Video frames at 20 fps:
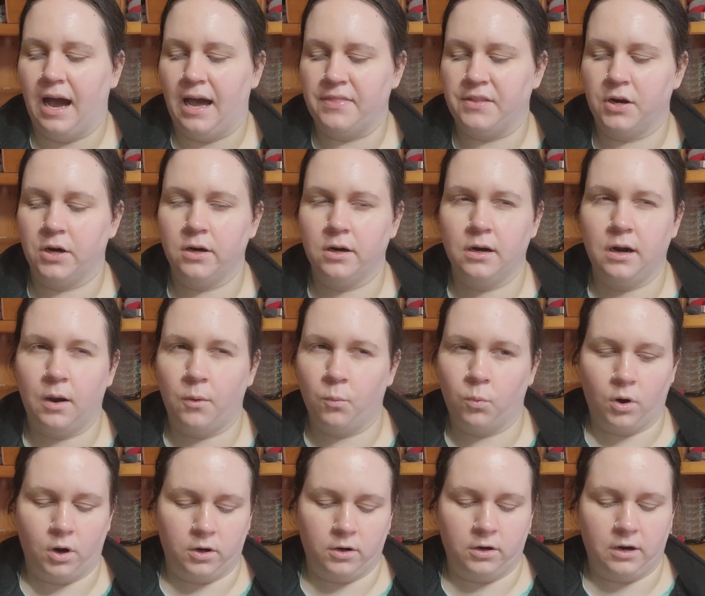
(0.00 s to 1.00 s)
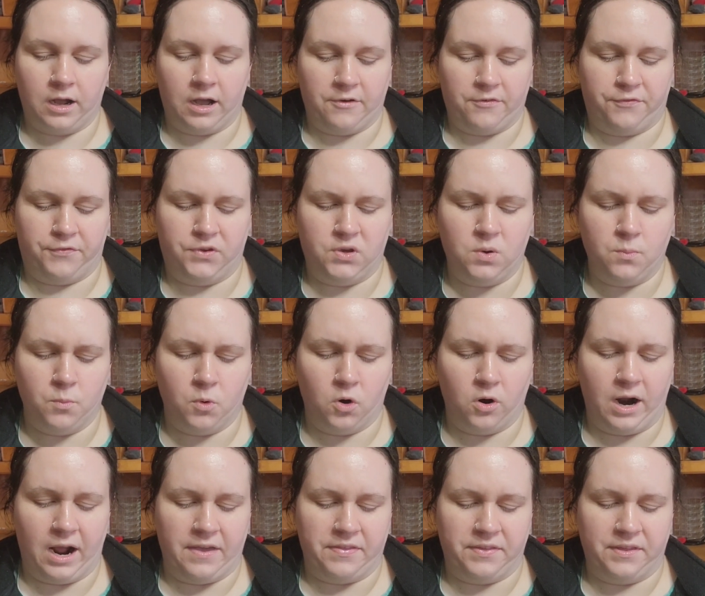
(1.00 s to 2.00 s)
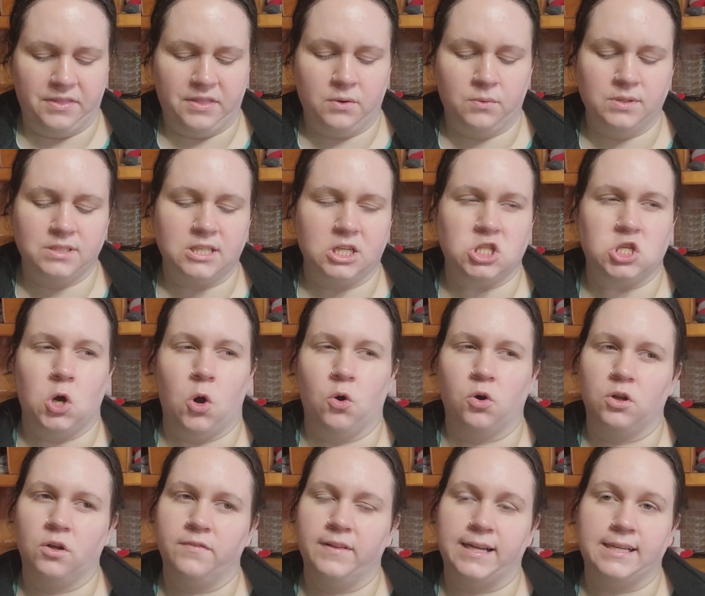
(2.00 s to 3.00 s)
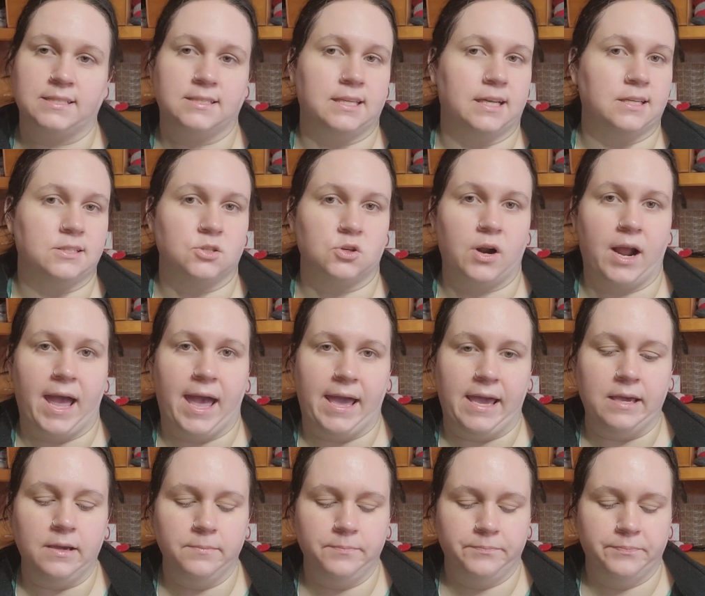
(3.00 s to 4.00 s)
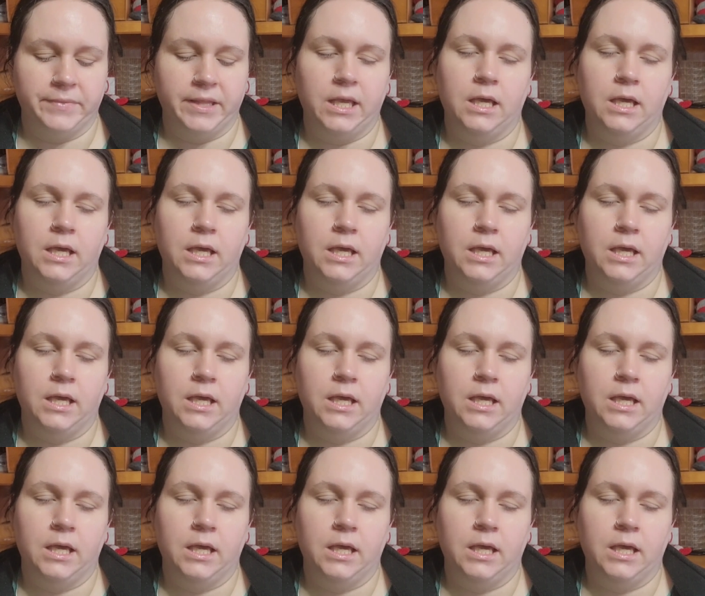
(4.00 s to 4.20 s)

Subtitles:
There were a few more. I think there was a total of like 6 or 8.